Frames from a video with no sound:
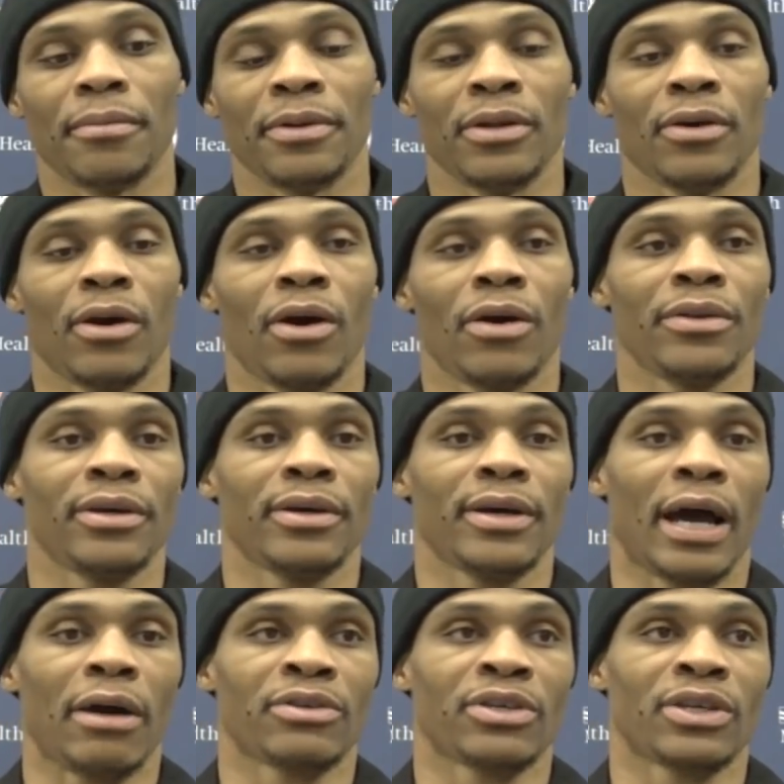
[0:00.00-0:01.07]
you know, all the
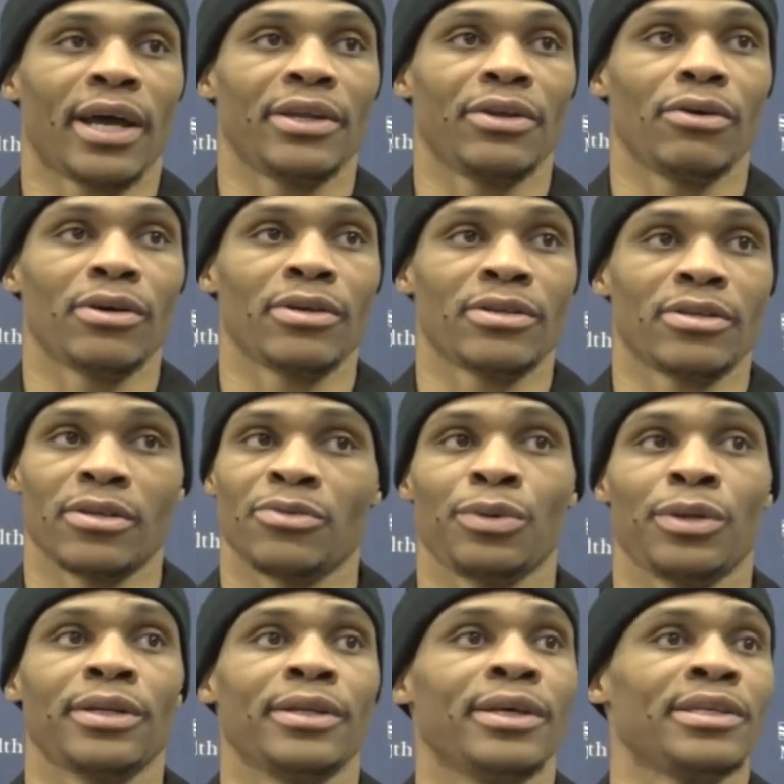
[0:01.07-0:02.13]
outside noise, it
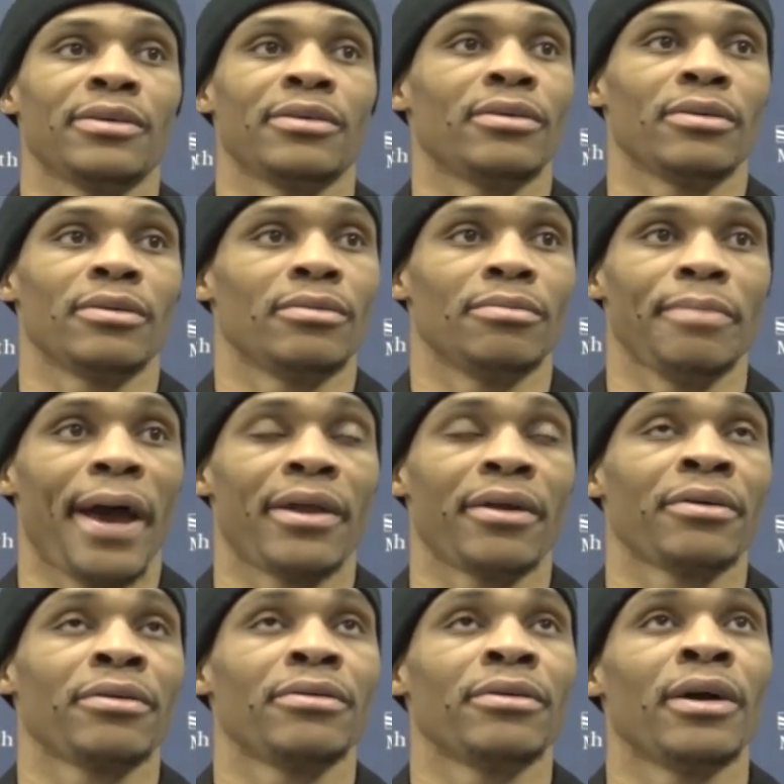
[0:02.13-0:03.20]
really doesn't
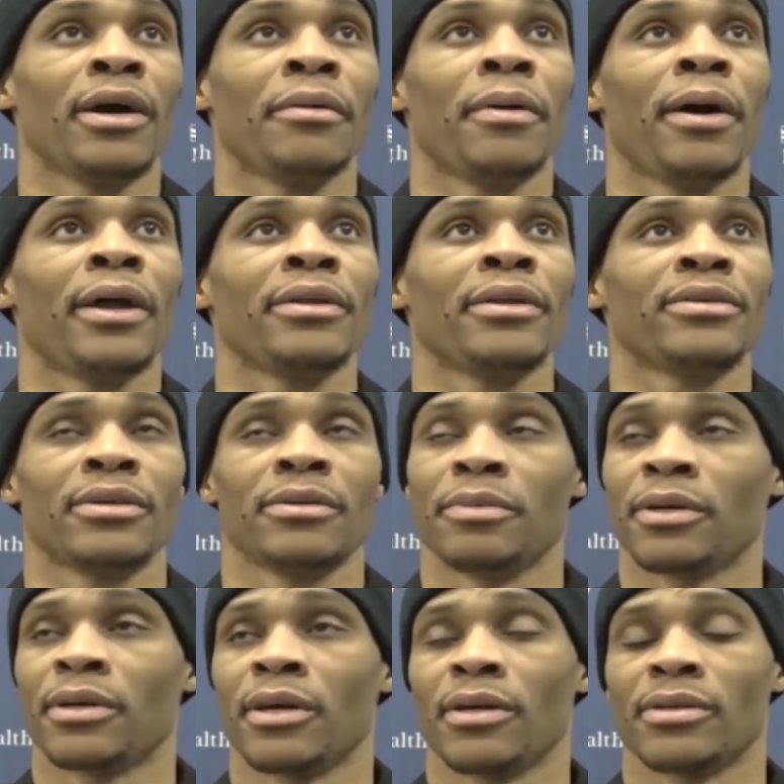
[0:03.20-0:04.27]
matter, honestly,
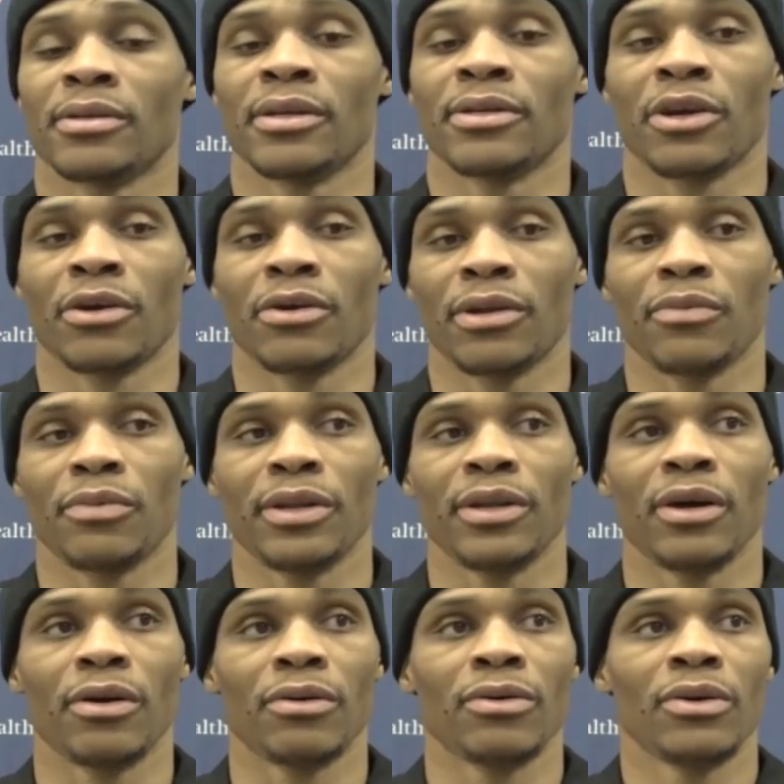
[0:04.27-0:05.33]
because internally we
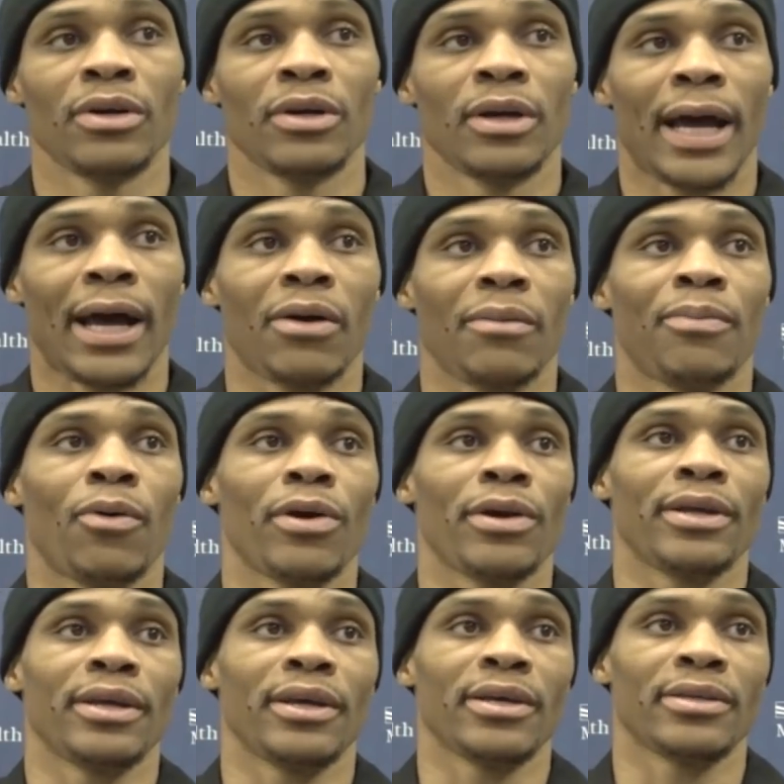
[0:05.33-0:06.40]
know how
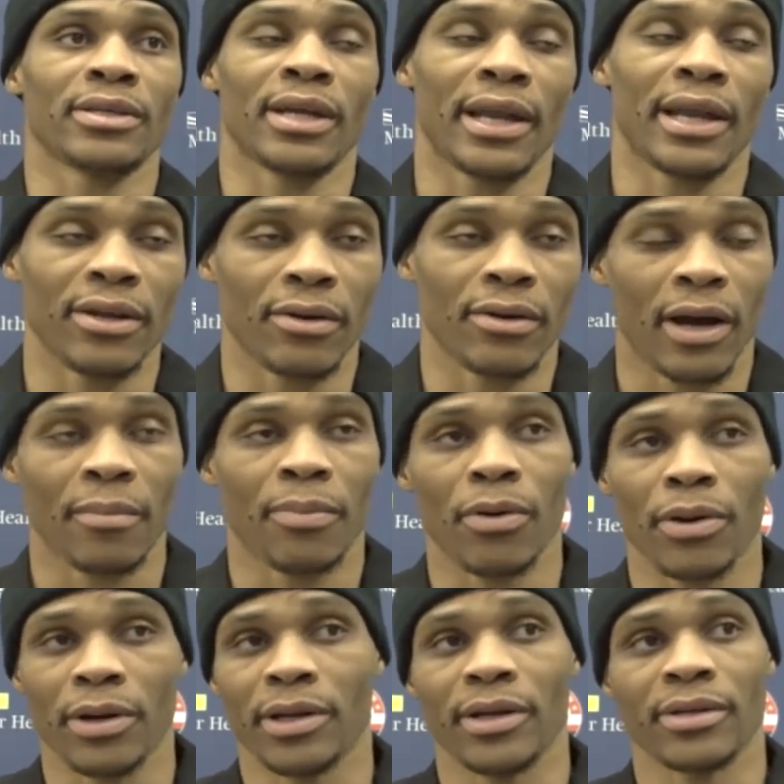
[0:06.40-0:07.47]
important he is, and I know how
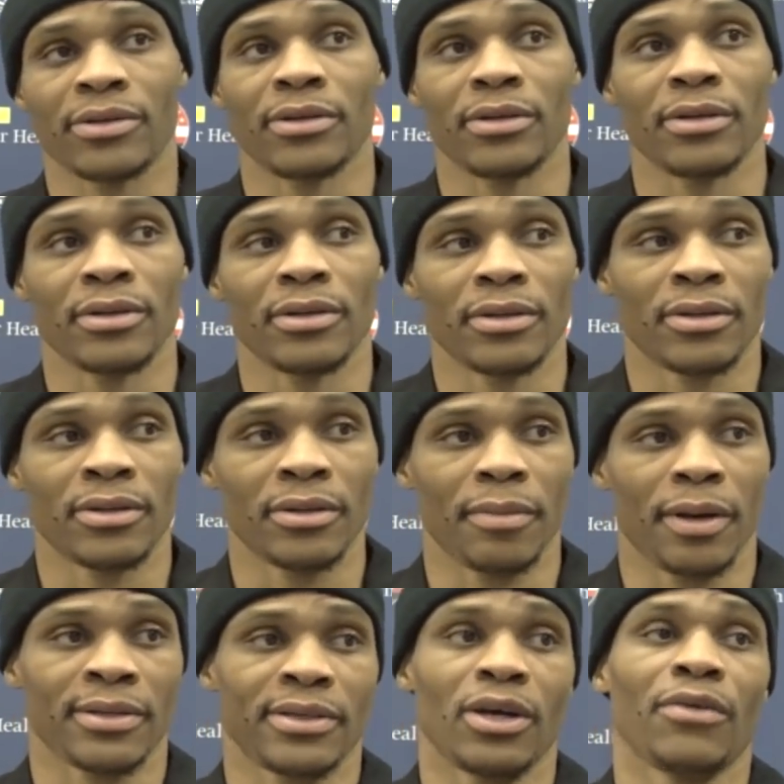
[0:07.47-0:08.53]
important he is to
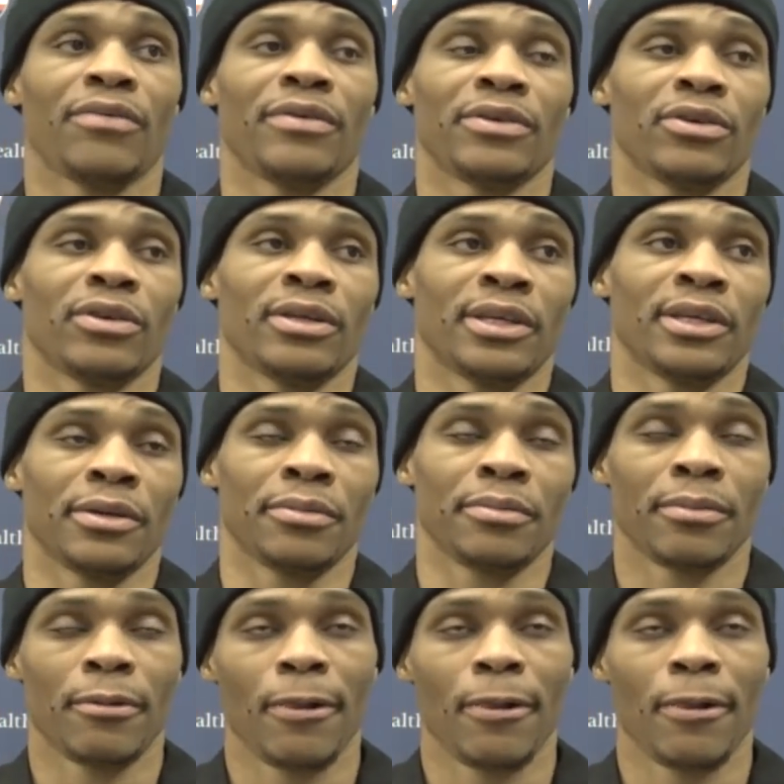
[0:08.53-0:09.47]
myself and to the team.